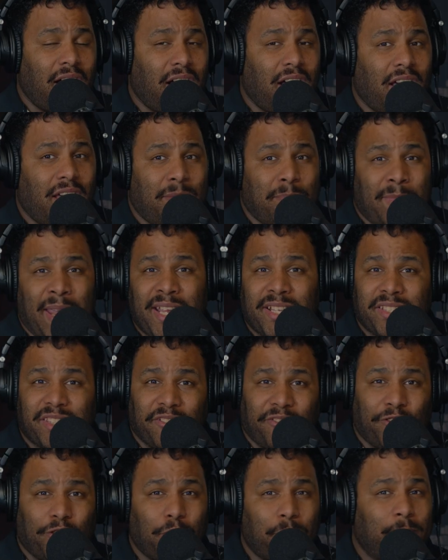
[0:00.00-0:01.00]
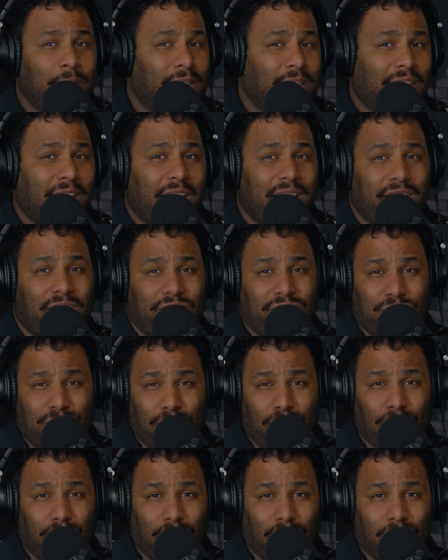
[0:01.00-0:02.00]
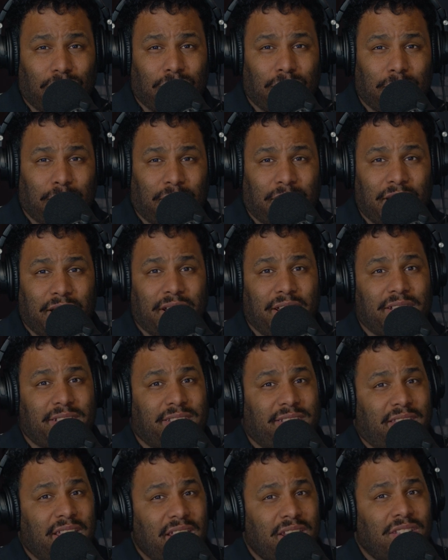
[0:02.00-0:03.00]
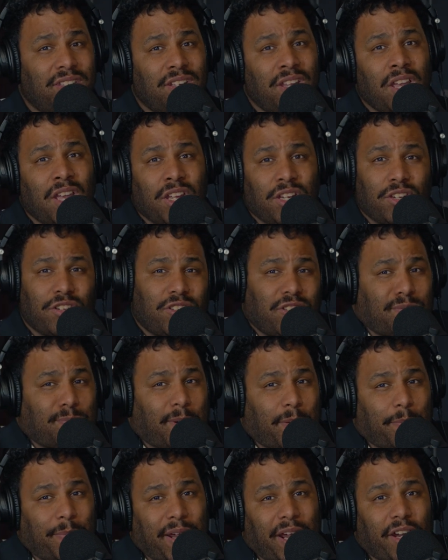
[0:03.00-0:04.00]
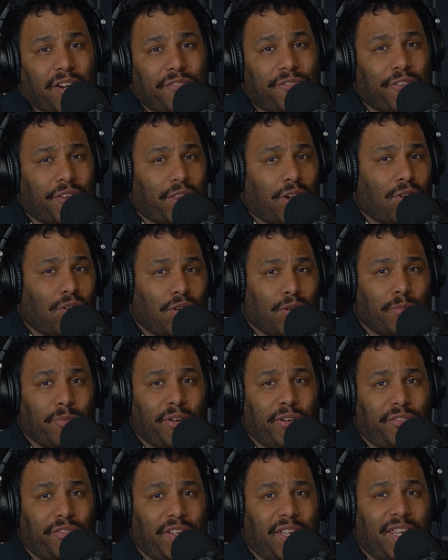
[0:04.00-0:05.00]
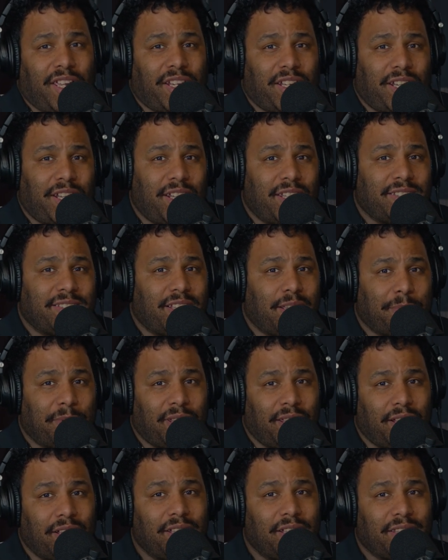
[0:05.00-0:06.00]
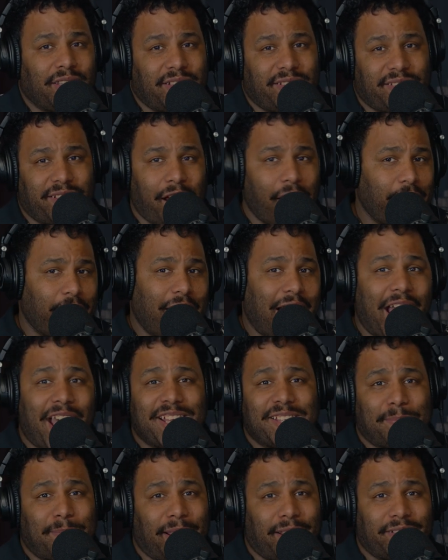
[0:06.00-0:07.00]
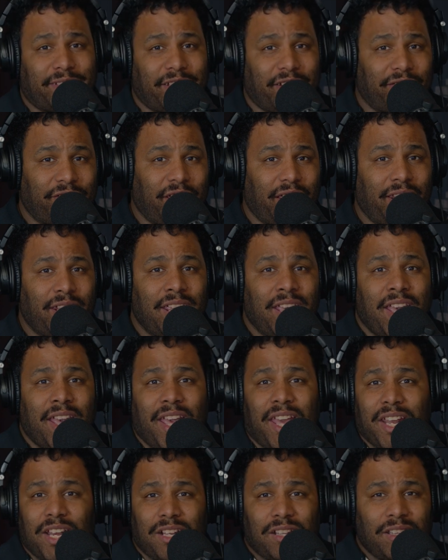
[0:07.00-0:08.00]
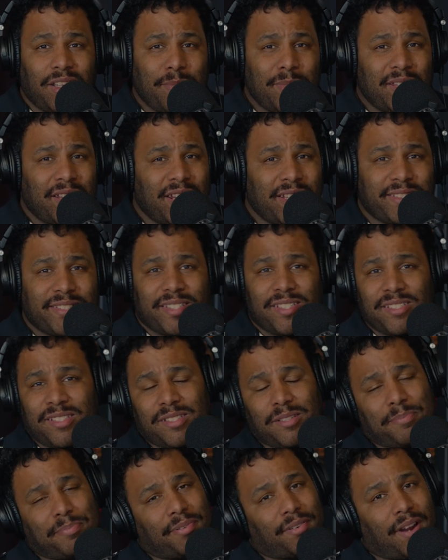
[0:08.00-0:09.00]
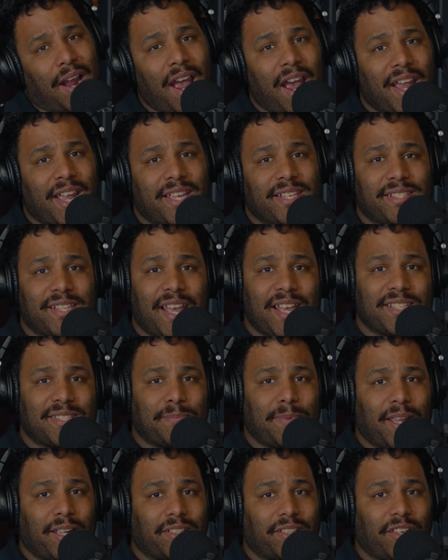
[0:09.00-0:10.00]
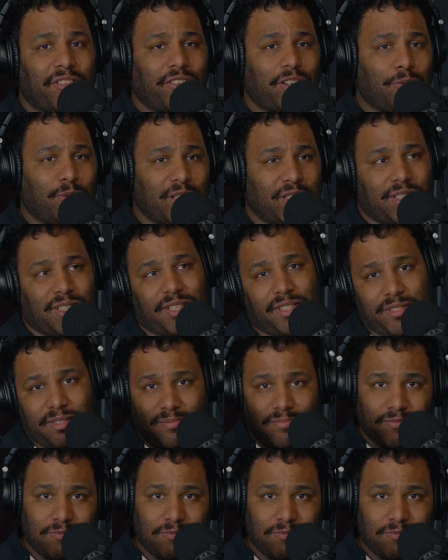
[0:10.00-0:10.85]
It makes the formula kind of dull because then you're just prepared for the whole movie and it ends up killing the scary aspect of it. And it eliminates the surprise aspect of it, which is